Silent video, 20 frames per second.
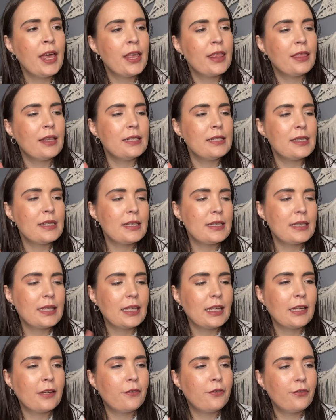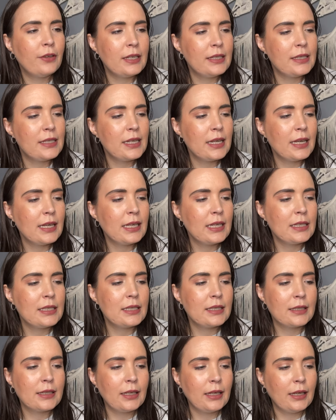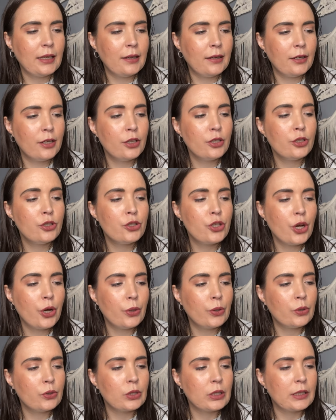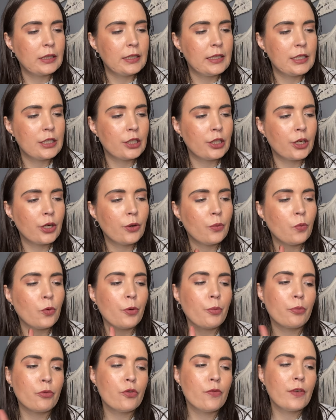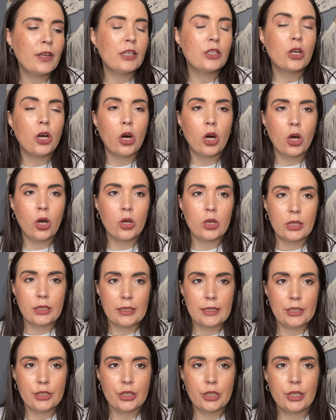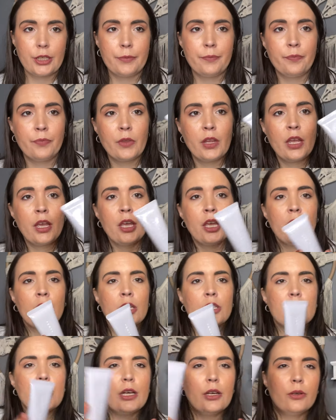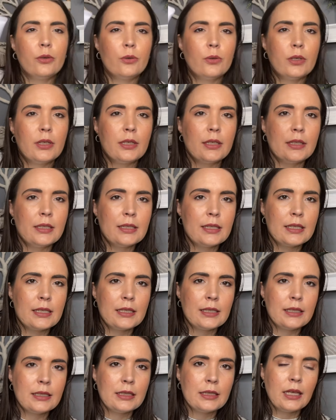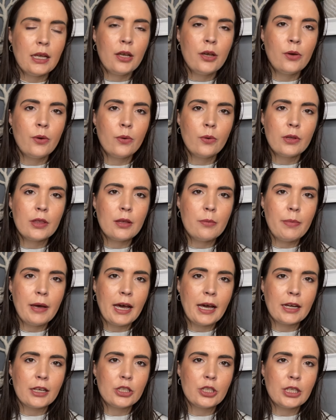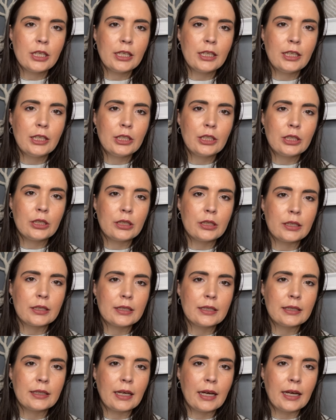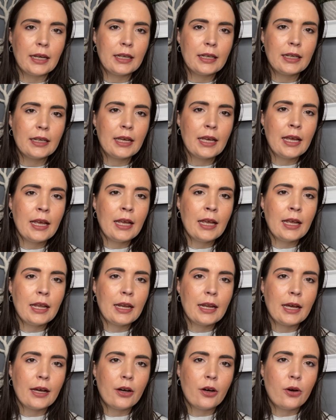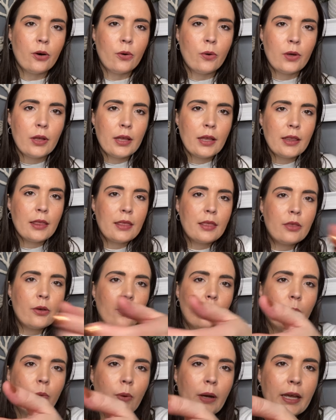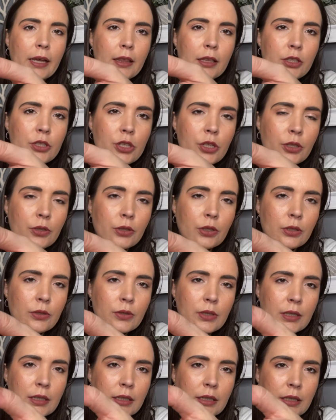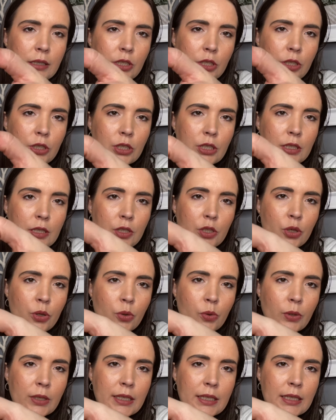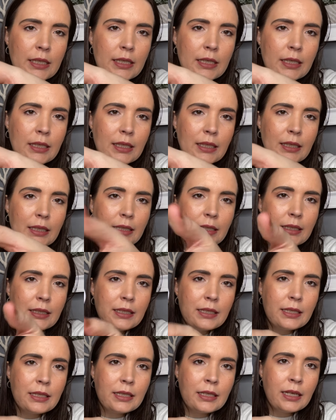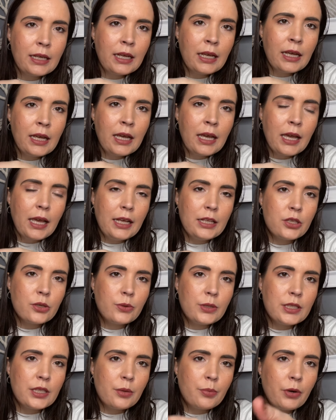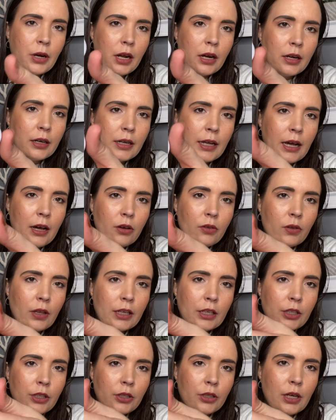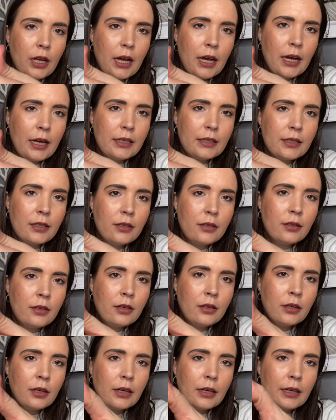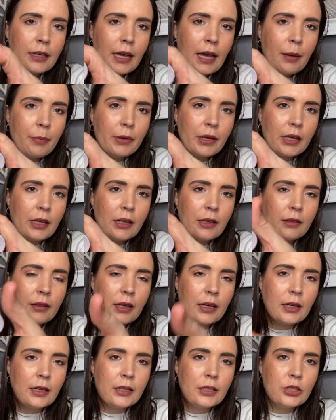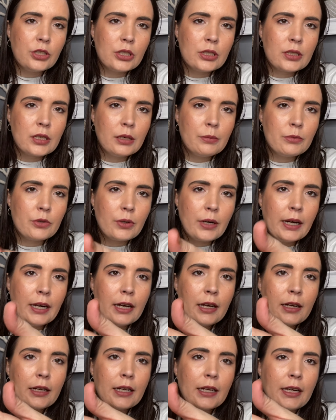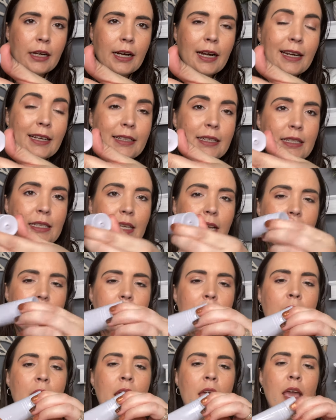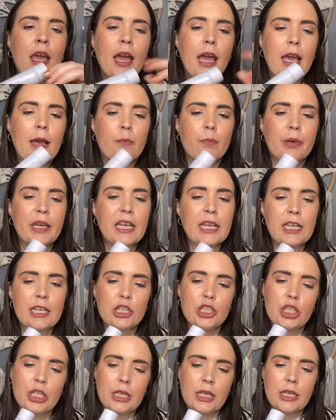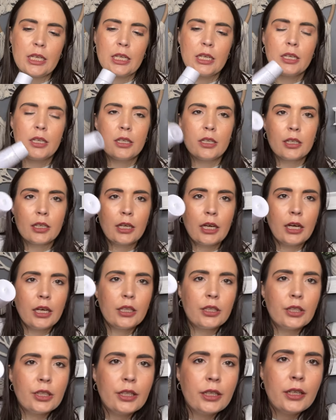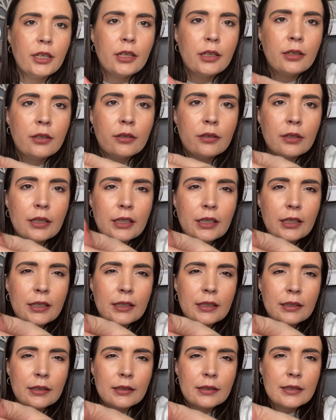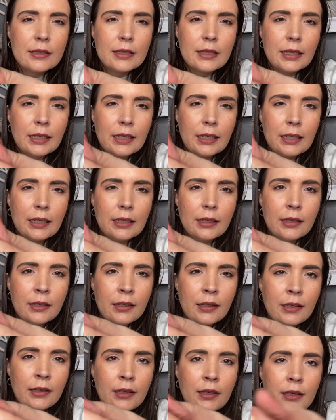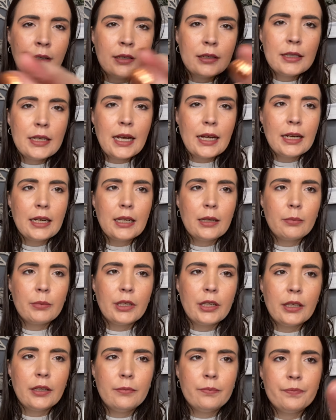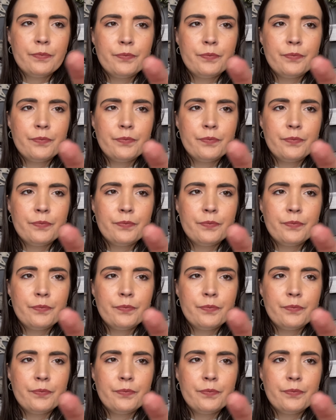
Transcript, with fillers: This is the Fenty Skin Total Cleanser Remove It All Cleanser. So this is what the packaging looks like. Now, the way that you use this, you just twist this and squeeze the product out. Like you're not uncapping anything. It just comes right out of here. And it's like a peachy color. Like you can see tiny bit.